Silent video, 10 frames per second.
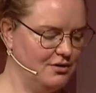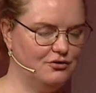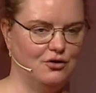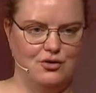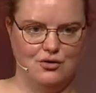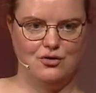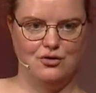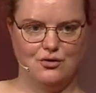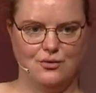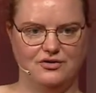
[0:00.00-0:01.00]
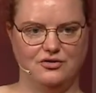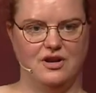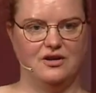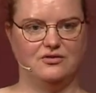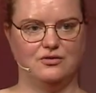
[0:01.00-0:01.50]
So your, your question
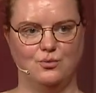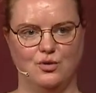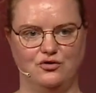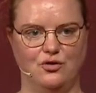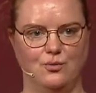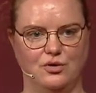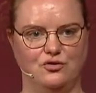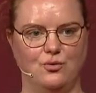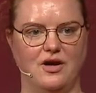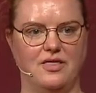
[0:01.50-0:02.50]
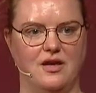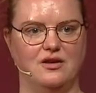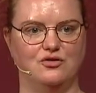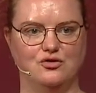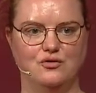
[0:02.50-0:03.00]
is, what do, what do I think
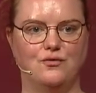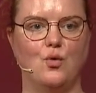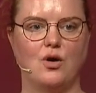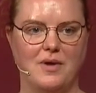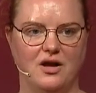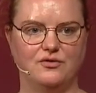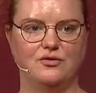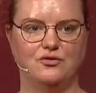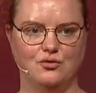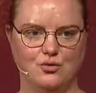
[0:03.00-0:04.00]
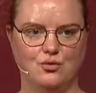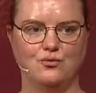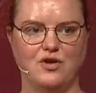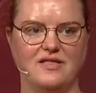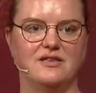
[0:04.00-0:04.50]
is a good format to write
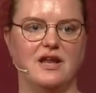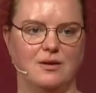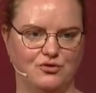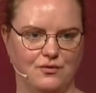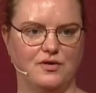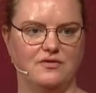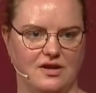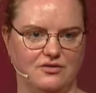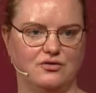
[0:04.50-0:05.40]
yes, the names of yes, the tests?